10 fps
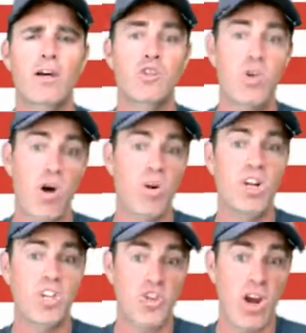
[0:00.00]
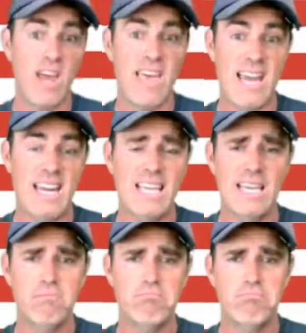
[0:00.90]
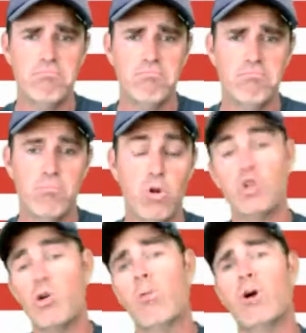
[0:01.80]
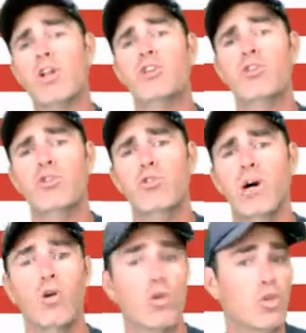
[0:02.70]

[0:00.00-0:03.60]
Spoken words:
do I want to try that again? Or do I want to do a whole